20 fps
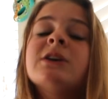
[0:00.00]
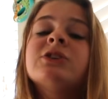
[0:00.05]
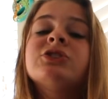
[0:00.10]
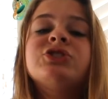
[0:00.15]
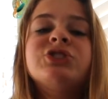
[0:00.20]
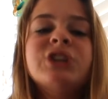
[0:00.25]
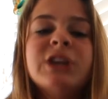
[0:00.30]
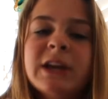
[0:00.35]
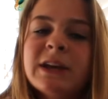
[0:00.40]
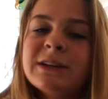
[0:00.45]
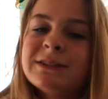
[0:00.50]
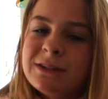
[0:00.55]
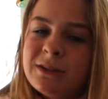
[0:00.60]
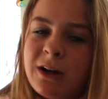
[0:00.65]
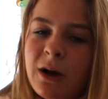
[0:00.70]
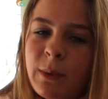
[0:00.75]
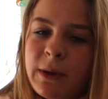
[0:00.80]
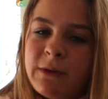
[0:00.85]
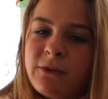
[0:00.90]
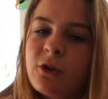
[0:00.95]
She did
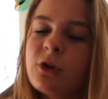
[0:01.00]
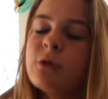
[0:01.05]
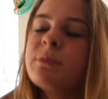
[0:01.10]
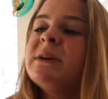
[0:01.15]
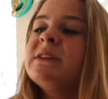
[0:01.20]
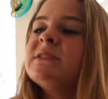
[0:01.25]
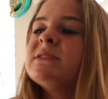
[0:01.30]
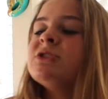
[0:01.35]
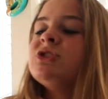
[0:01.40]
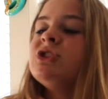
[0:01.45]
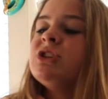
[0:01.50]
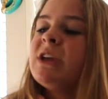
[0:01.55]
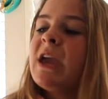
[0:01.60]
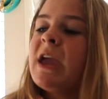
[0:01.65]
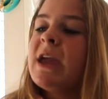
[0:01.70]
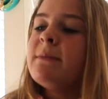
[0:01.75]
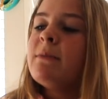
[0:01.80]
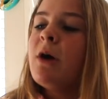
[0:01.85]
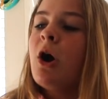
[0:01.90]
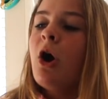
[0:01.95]
not wait for her pizza. She
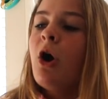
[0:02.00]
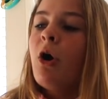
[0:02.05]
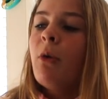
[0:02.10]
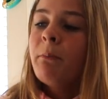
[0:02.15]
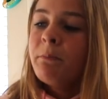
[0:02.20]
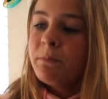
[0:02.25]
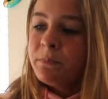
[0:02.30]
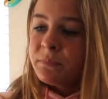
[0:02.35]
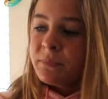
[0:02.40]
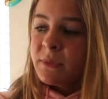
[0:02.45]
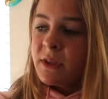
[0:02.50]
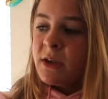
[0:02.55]
came home.